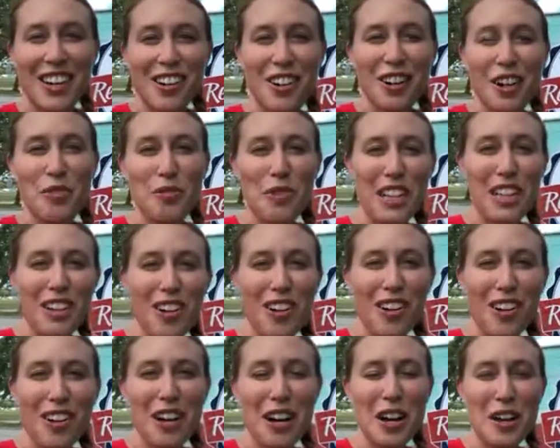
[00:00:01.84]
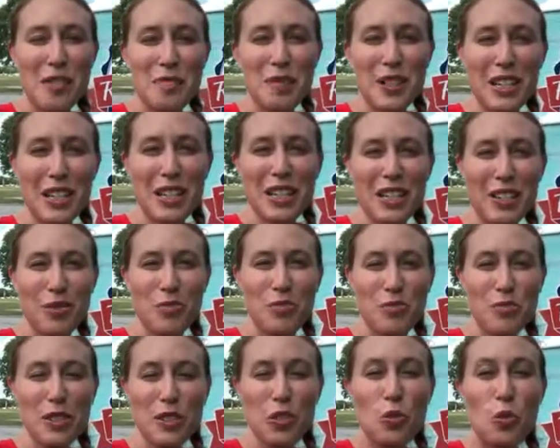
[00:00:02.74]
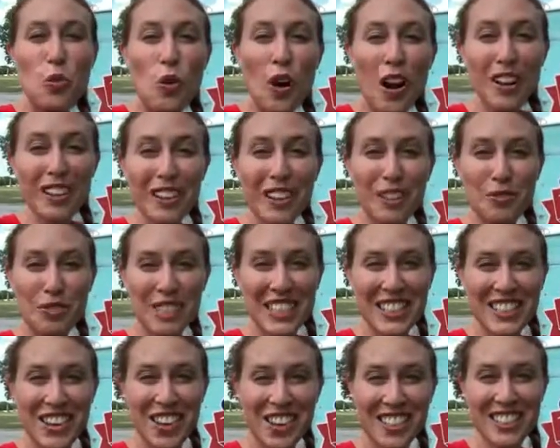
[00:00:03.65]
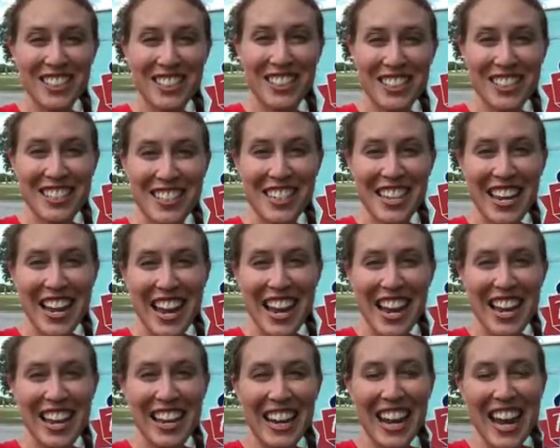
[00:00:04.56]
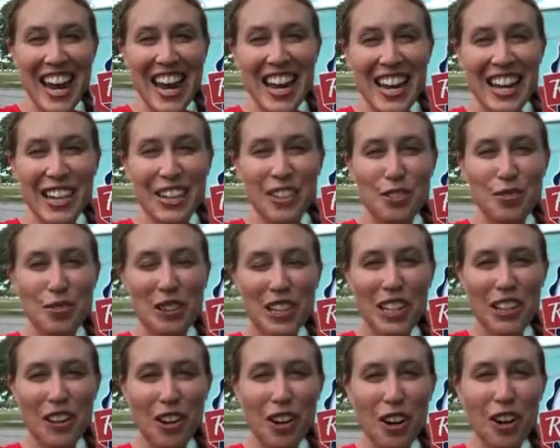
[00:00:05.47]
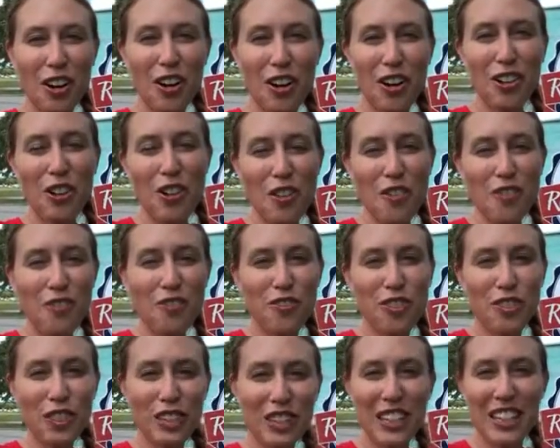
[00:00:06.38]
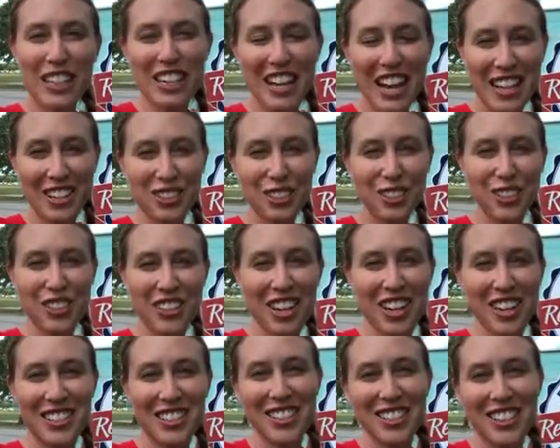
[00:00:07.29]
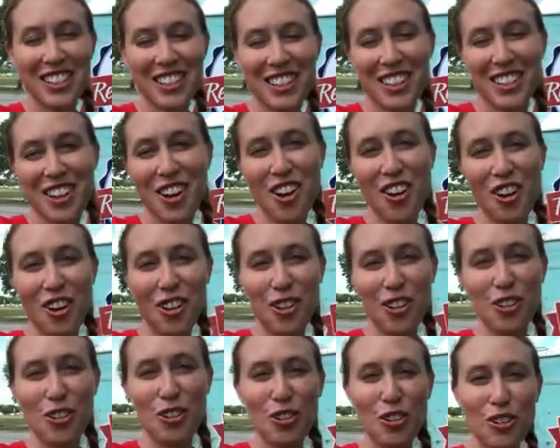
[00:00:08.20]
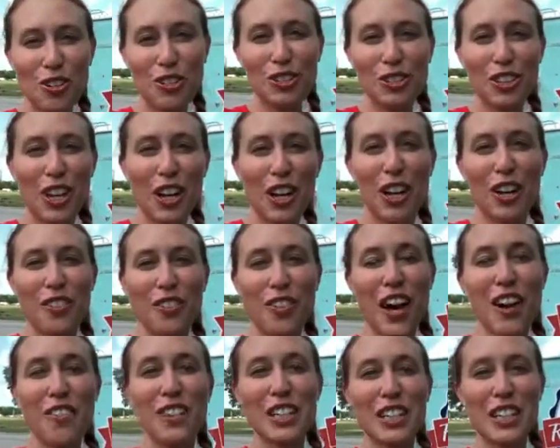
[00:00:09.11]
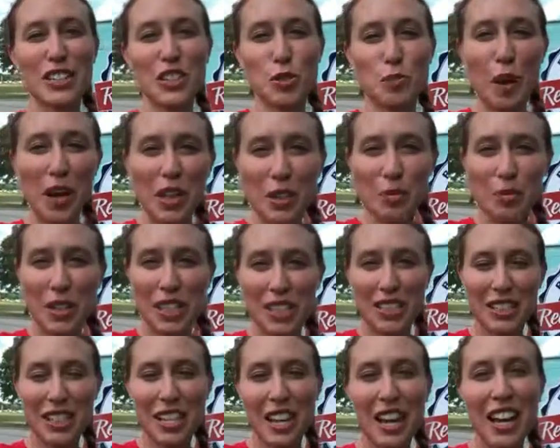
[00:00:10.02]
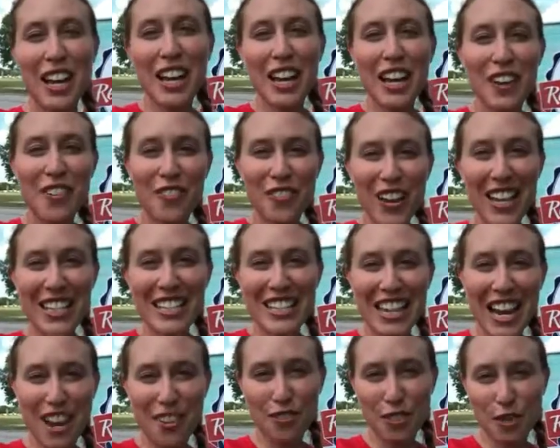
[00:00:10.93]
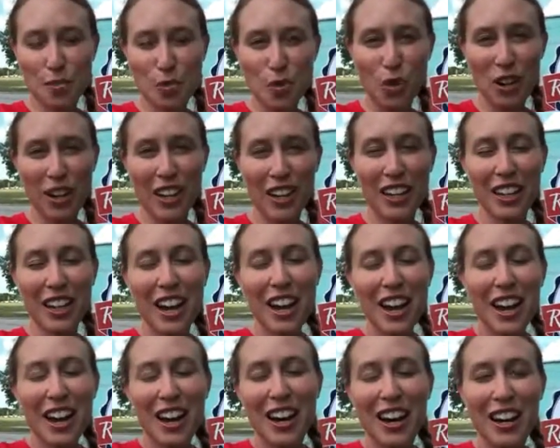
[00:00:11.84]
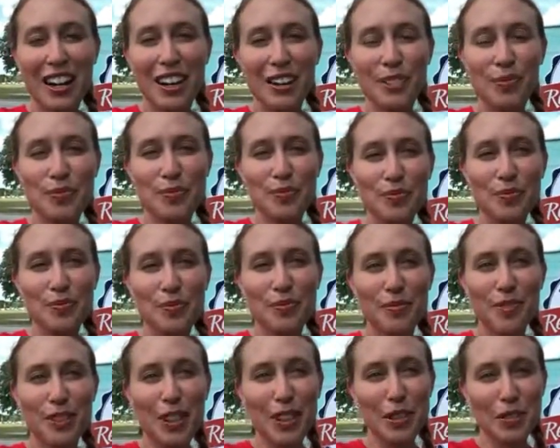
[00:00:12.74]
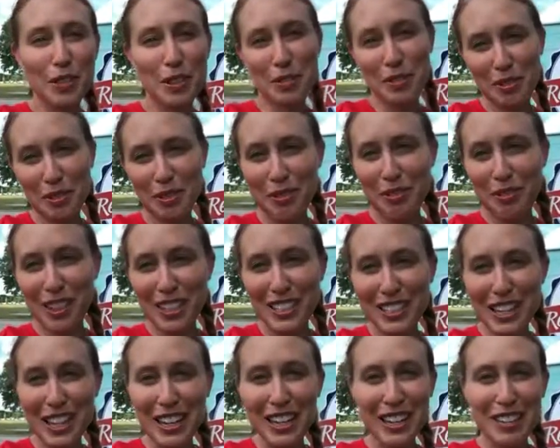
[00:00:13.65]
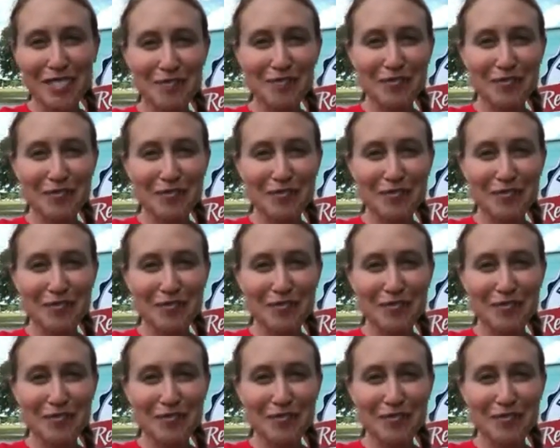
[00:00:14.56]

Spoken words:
All right, we are up in Milwaukee, Wisconsin today, and we are fully exercising our goals of having a Spot the Bus event every morning. Let me rephrase that.